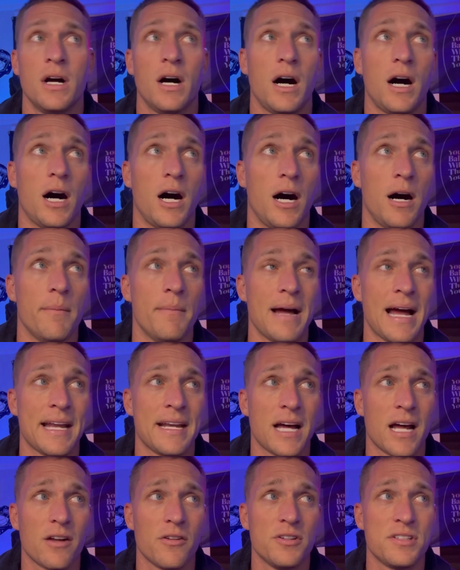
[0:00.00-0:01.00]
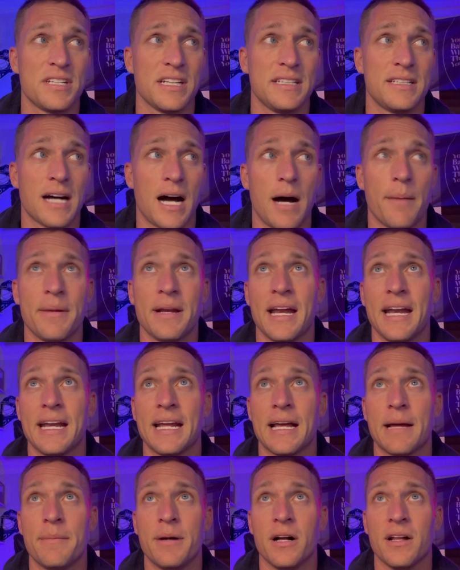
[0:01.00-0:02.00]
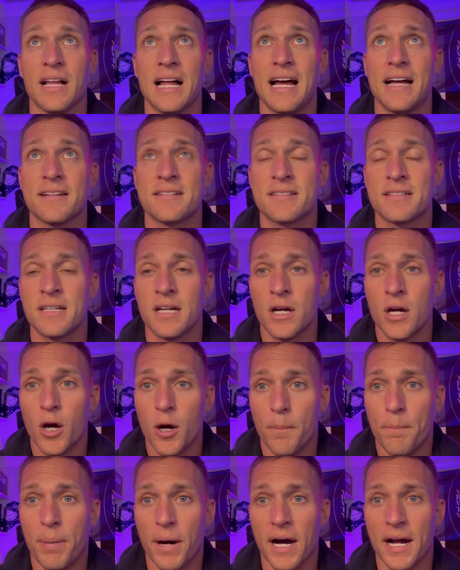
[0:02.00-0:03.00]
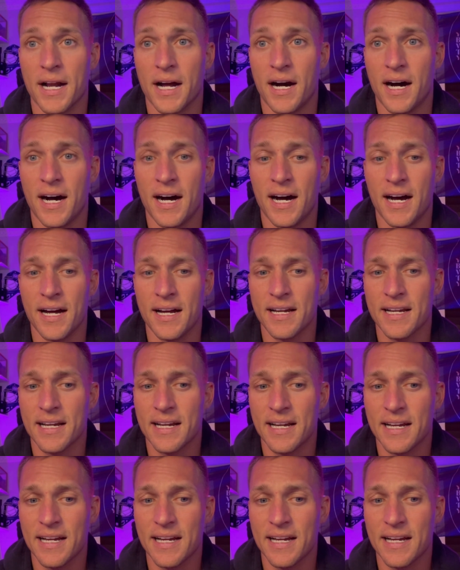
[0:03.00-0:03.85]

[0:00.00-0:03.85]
And not only is he dominating MLS, but